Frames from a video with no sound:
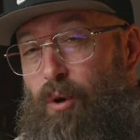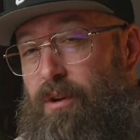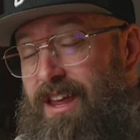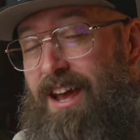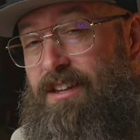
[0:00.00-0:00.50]

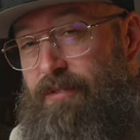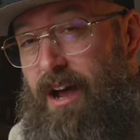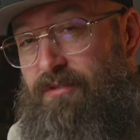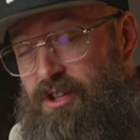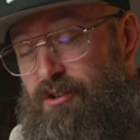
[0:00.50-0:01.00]
for the
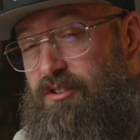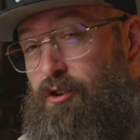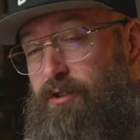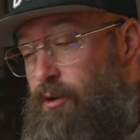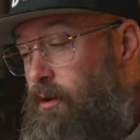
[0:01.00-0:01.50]
S5 II.
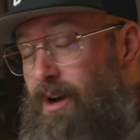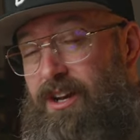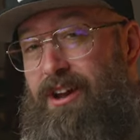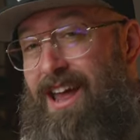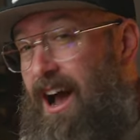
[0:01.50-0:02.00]
So if you were
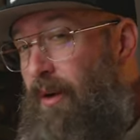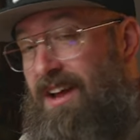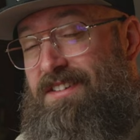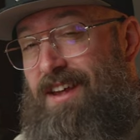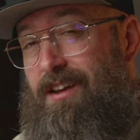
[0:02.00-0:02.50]
wondering how
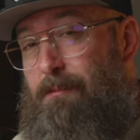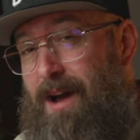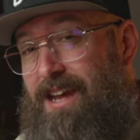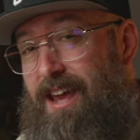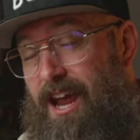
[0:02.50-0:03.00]
I set up
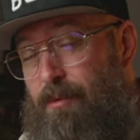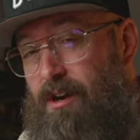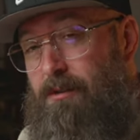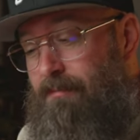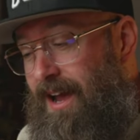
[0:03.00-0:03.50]
my
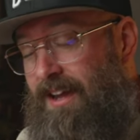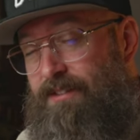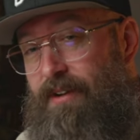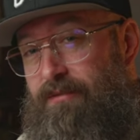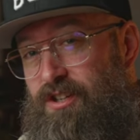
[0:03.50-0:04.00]
camera, my
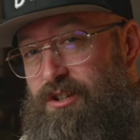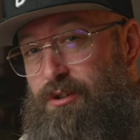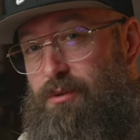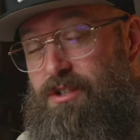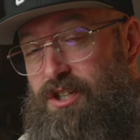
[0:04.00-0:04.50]
S5
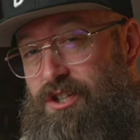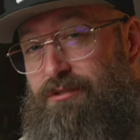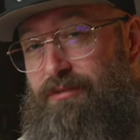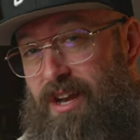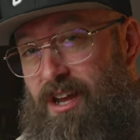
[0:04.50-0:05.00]
II to
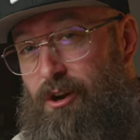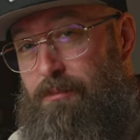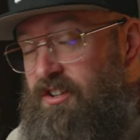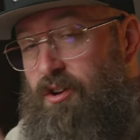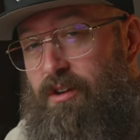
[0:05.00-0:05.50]
shoot video,
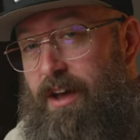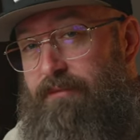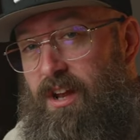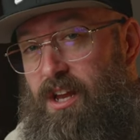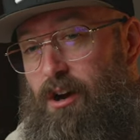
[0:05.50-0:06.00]
just go to that
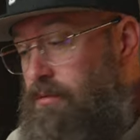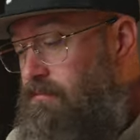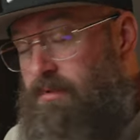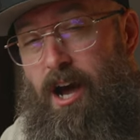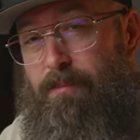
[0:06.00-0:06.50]
video,
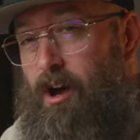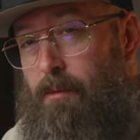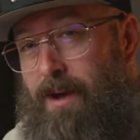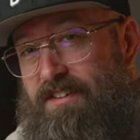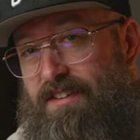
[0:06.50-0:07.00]
copy
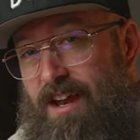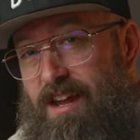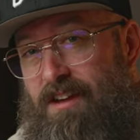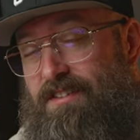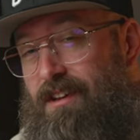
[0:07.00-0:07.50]
all my
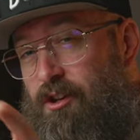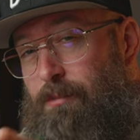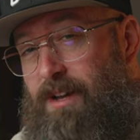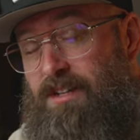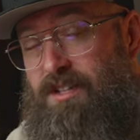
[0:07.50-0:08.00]
settings.
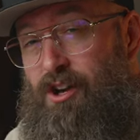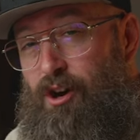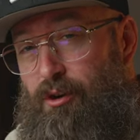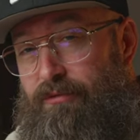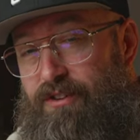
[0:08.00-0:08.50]
You'll be good to
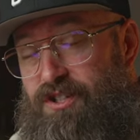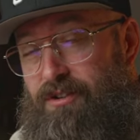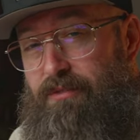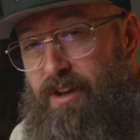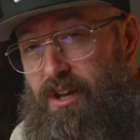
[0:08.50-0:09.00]
go for
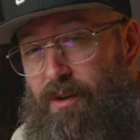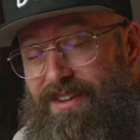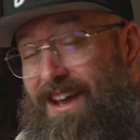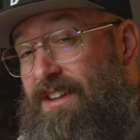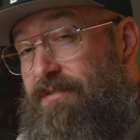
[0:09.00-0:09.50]
shooting video on
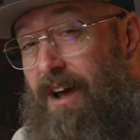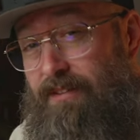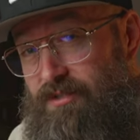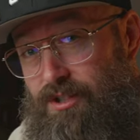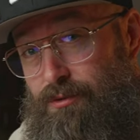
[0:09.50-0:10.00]
the
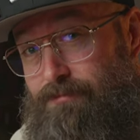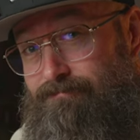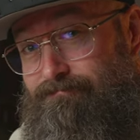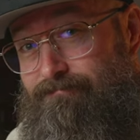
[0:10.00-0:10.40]
S5 II.